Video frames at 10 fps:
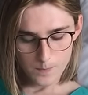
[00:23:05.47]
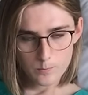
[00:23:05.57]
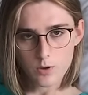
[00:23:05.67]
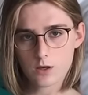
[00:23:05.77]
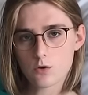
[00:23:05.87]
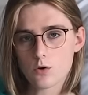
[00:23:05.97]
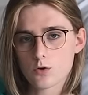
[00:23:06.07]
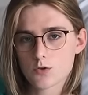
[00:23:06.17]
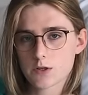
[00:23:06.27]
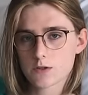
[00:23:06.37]
My
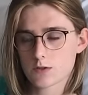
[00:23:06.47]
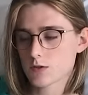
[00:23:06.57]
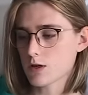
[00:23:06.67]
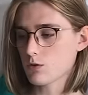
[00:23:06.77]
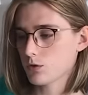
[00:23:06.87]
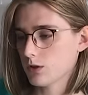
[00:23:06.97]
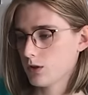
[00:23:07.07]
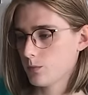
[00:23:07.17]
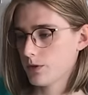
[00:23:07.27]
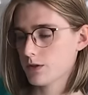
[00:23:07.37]
coccyx has healed a
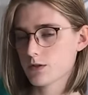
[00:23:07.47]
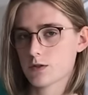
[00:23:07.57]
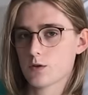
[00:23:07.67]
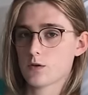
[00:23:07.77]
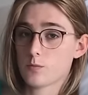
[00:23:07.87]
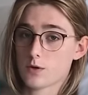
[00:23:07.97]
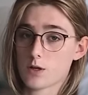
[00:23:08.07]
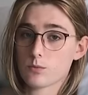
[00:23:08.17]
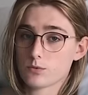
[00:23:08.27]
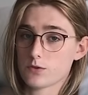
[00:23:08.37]
little bit, so I've been
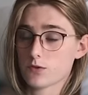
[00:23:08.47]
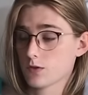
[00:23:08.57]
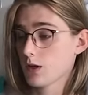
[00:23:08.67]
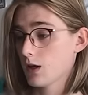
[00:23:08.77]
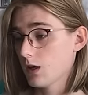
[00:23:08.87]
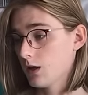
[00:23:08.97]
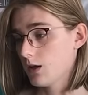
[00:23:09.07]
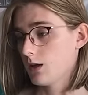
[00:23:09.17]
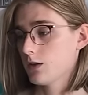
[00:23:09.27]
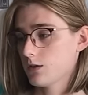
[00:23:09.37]
able to
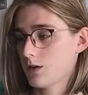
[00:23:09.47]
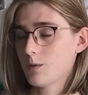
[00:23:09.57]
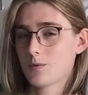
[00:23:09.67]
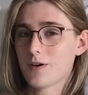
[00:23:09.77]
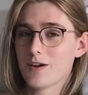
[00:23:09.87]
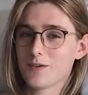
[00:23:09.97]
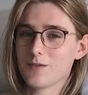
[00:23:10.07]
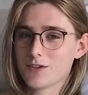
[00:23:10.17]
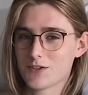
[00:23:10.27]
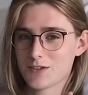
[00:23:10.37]
sit up,
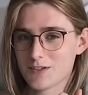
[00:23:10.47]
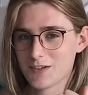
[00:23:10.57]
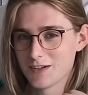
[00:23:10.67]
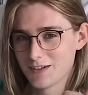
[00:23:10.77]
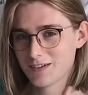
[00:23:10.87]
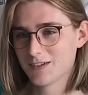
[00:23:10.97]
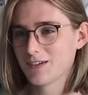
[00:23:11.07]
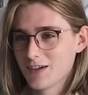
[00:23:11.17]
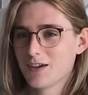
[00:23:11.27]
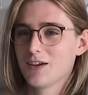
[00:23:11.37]
which is
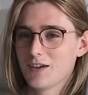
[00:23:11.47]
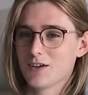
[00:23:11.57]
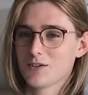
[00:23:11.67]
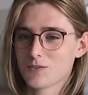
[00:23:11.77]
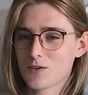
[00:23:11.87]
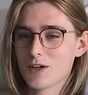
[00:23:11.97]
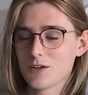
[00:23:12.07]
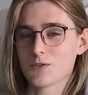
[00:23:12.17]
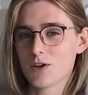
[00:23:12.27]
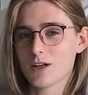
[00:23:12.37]

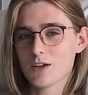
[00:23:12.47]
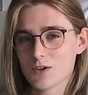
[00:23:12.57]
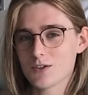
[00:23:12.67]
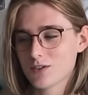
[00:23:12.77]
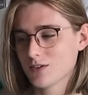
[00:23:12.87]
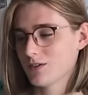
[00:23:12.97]
really, really good.